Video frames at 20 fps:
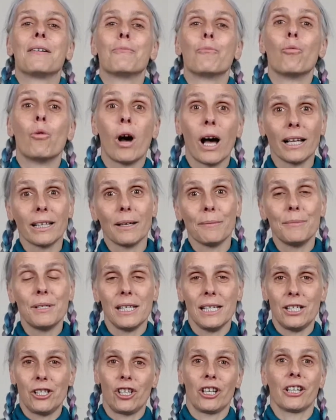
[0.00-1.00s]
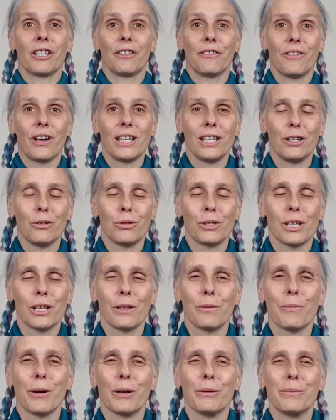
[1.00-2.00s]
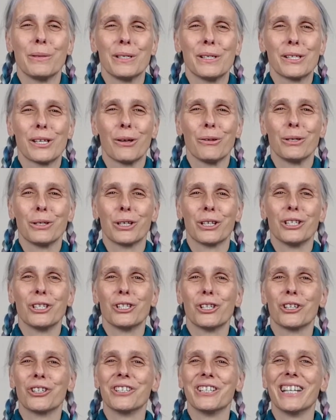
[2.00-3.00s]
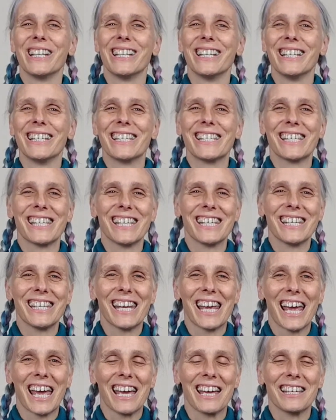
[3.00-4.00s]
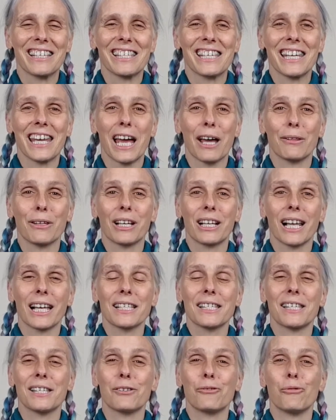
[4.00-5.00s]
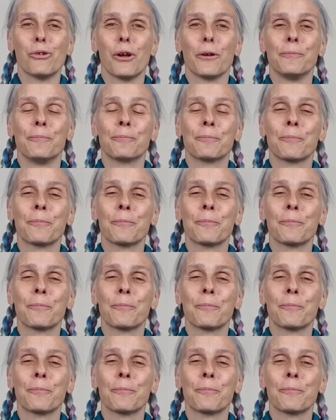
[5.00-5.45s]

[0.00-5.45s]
while I'm teaching at the venues at the moment. So you can join in and see how the classes run.